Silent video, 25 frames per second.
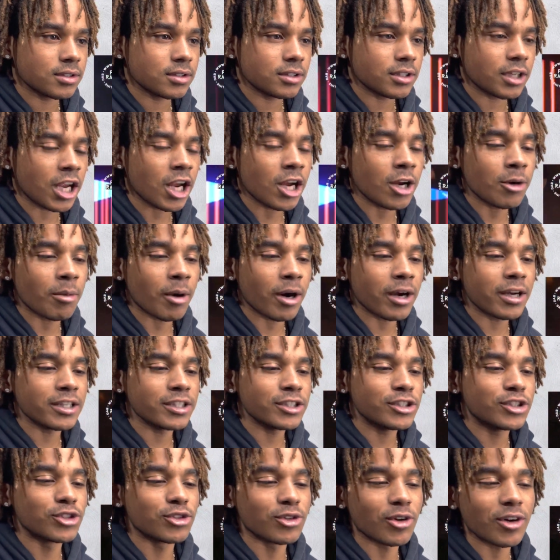Everybody
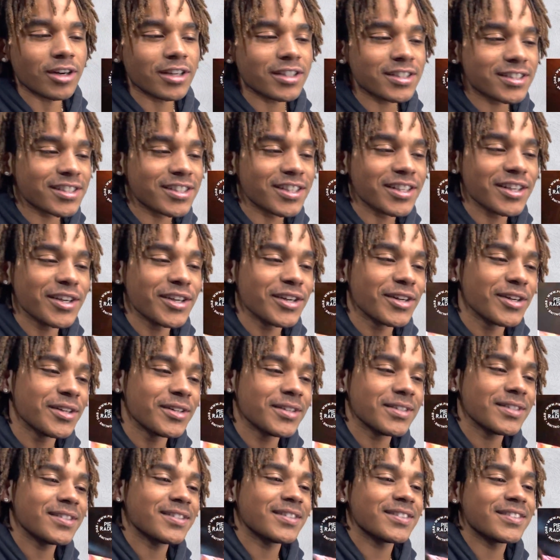drunk as hell,
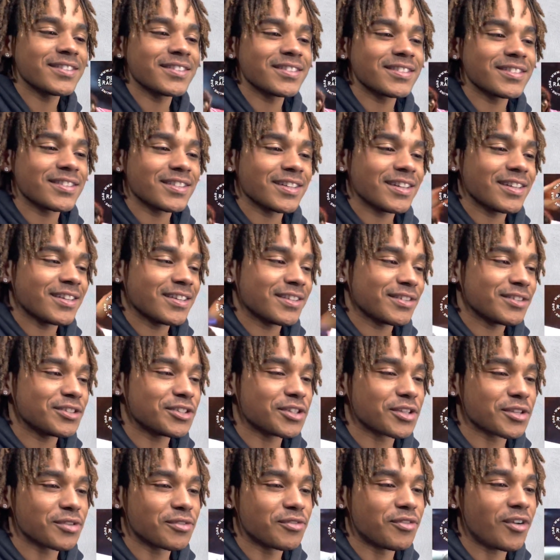
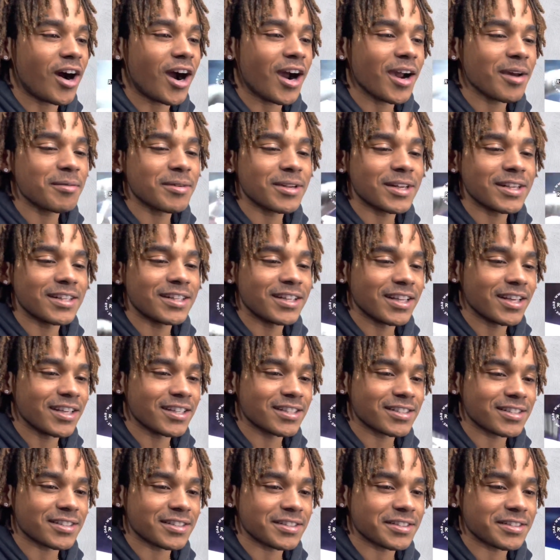just vibing and
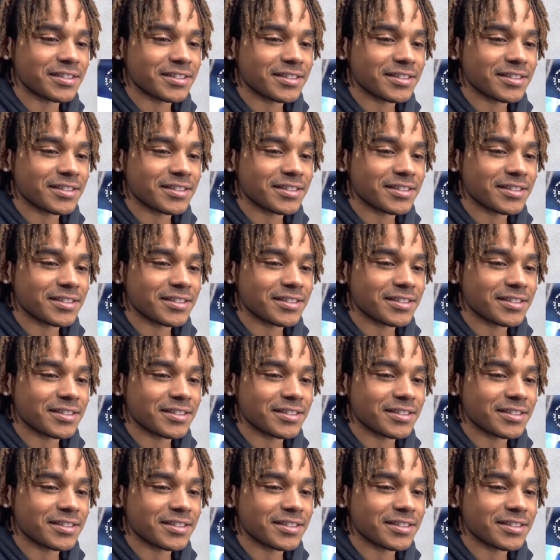dancing.